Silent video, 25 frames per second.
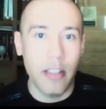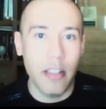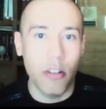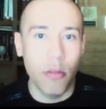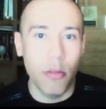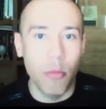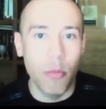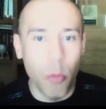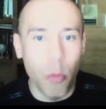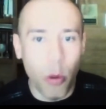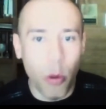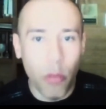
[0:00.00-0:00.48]

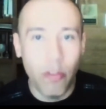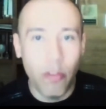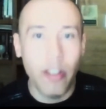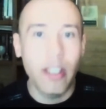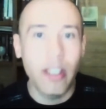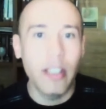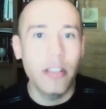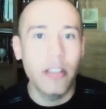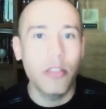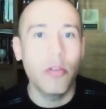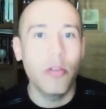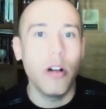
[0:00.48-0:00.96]
They're
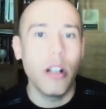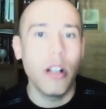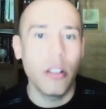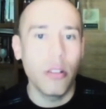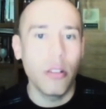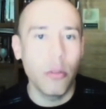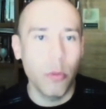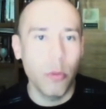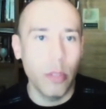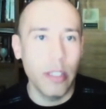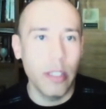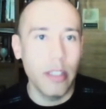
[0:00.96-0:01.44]
moving into
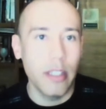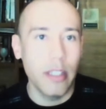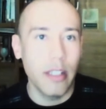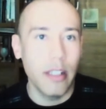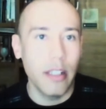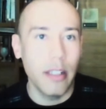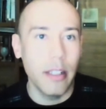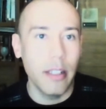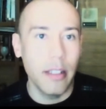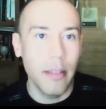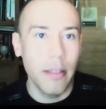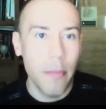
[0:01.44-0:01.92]
algo
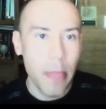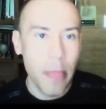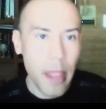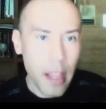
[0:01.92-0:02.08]
retailing.